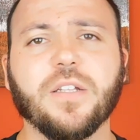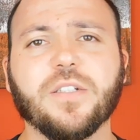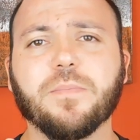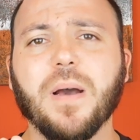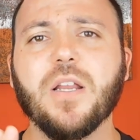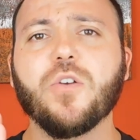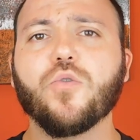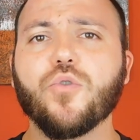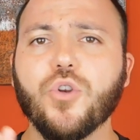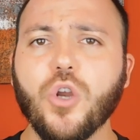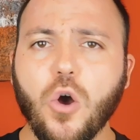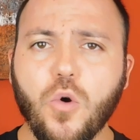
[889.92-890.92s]
somebody
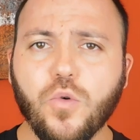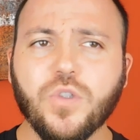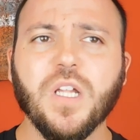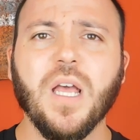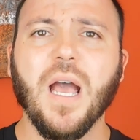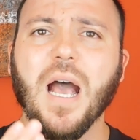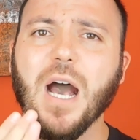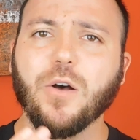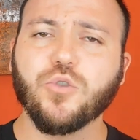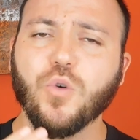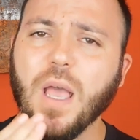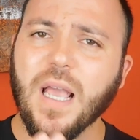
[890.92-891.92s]
who knows
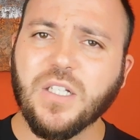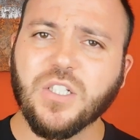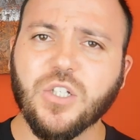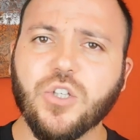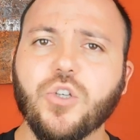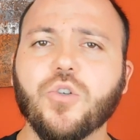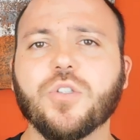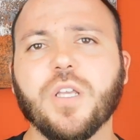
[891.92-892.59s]
how to execute